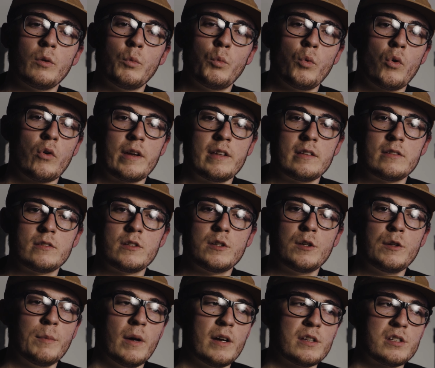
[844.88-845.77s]
to worry
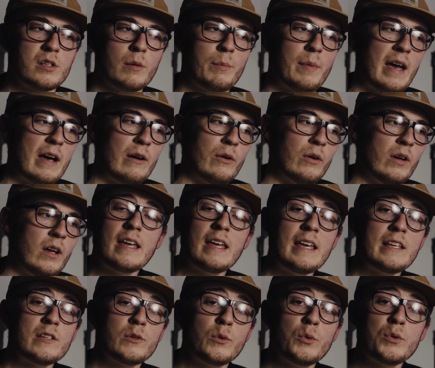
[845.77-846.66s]
too much about.
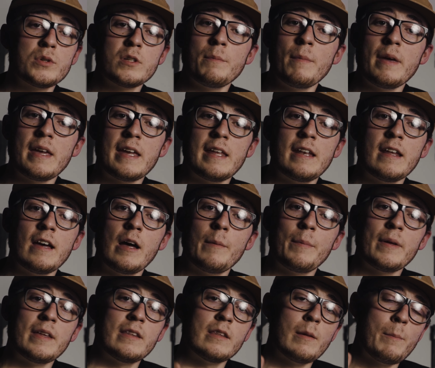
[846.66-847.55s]
It's also making
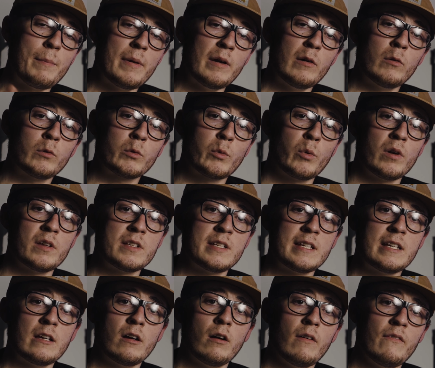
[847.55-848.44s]
up in the build
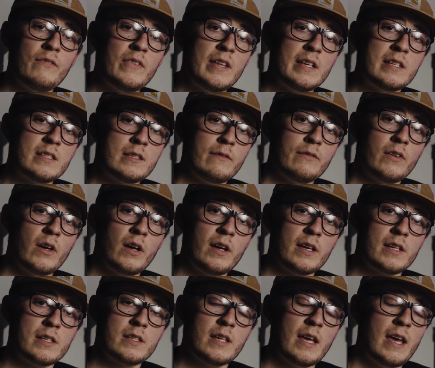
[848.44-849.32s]
quality of this
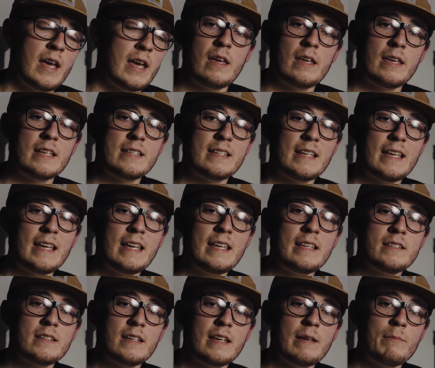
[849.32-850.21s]
device. Yes, it
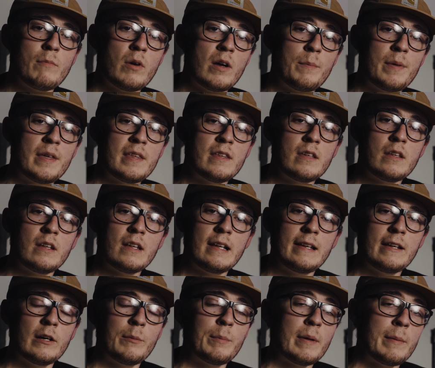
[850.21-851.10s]
is, in my opinion, a
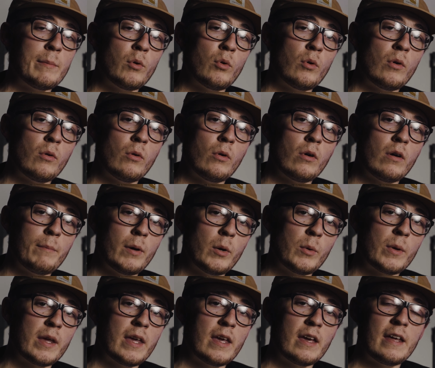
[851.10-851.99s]
little bit more
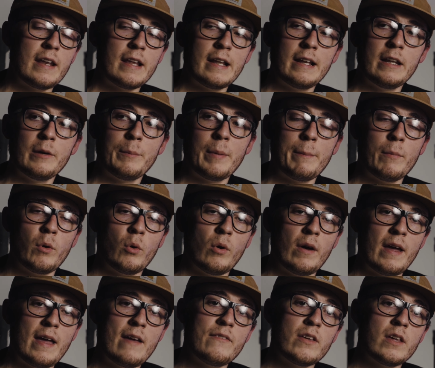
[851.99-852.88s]
bulkier and a little bit more
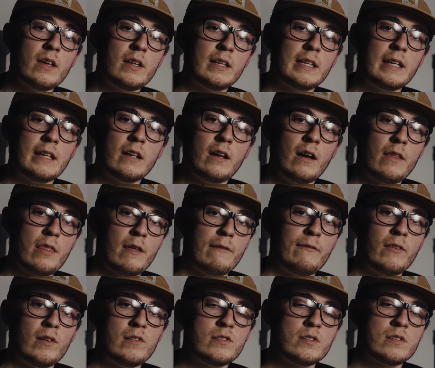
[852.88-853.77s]
heavier than other
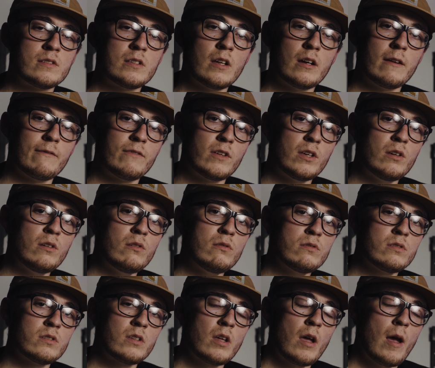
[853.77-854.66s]
phones that I've
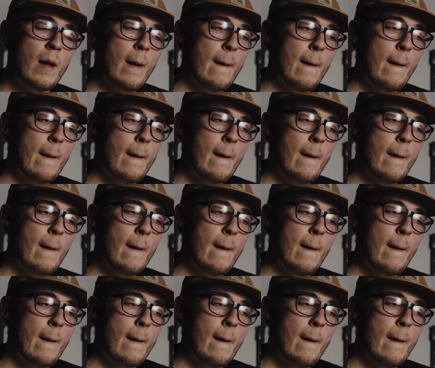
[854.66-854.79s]
used,